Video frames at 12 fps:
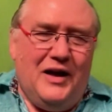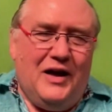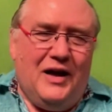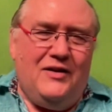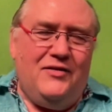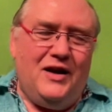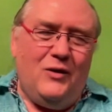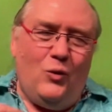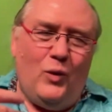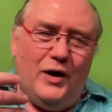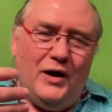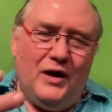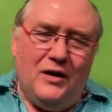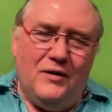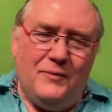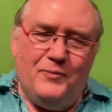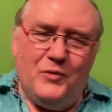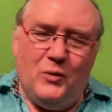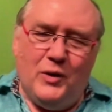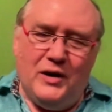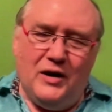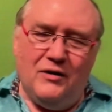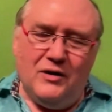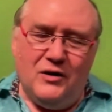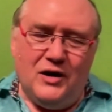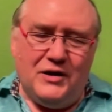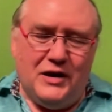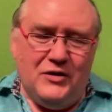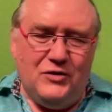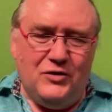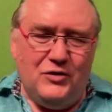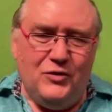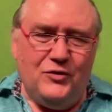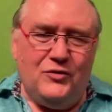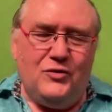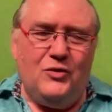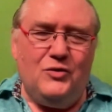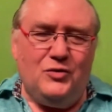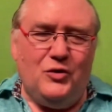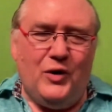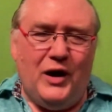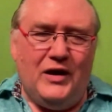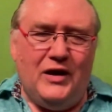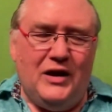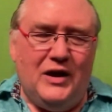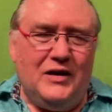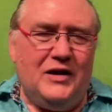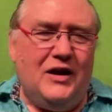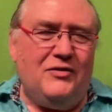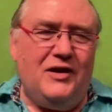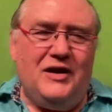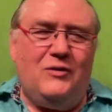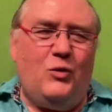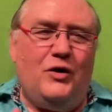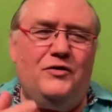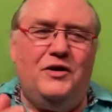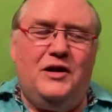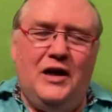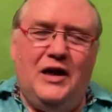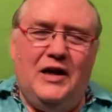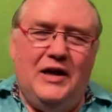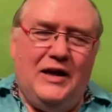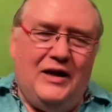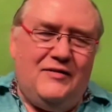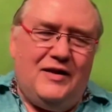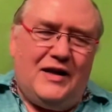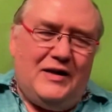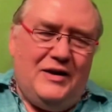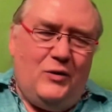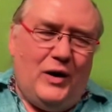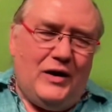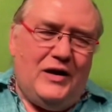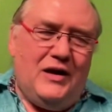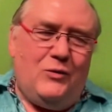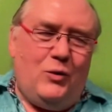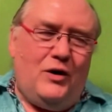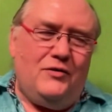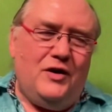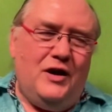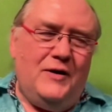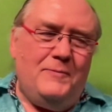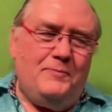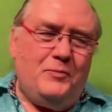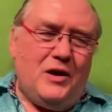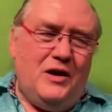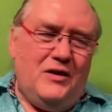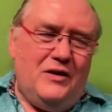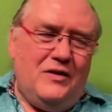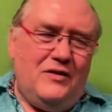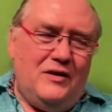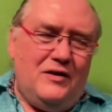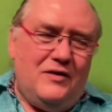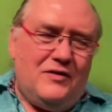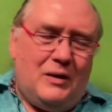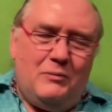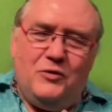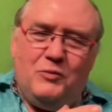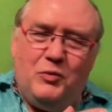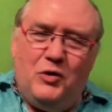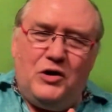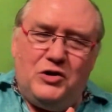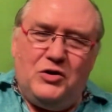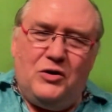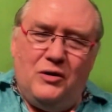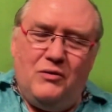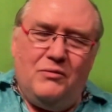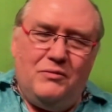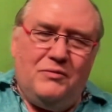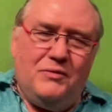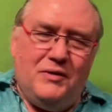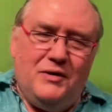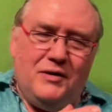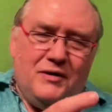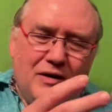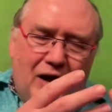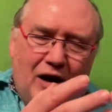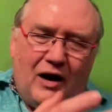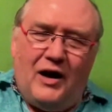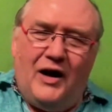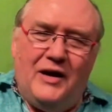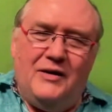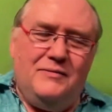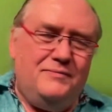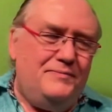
And then when I got introduced to Reiki, and I think it wasn't exactly Reiki, it was some spiritual high